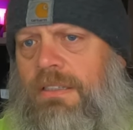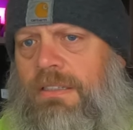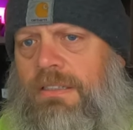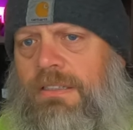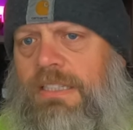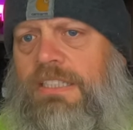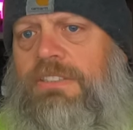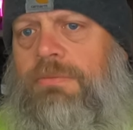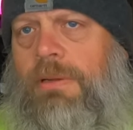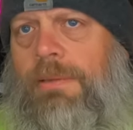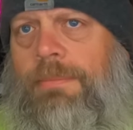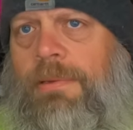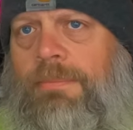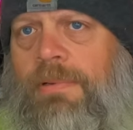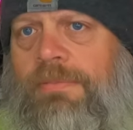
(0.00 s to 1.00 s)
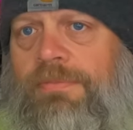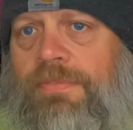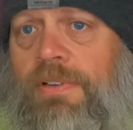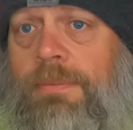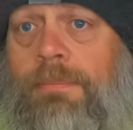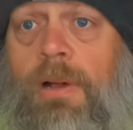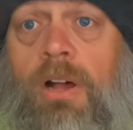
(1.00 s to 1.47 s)
That's where I remember him
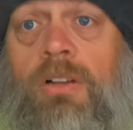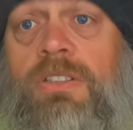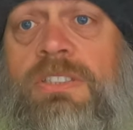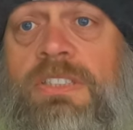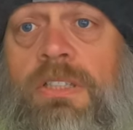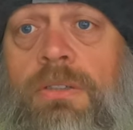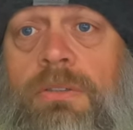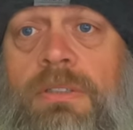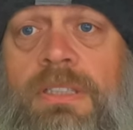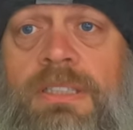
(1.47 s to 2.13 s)
from. Also,